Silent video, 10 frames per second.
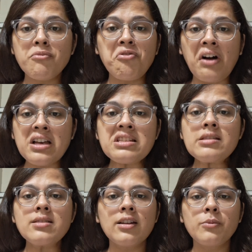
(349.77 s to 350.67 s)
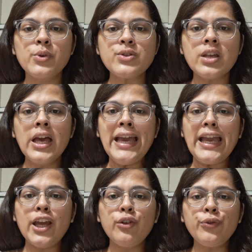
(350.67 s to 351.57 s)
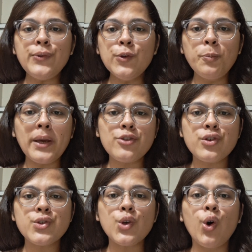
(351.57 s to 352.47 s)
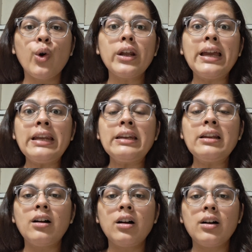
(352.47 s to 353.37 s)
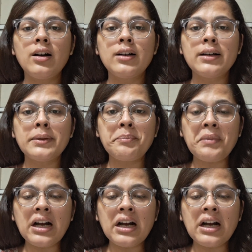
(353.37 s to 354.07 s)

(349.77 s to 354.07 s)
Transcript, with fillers: vast syllabus in few pages or in uh,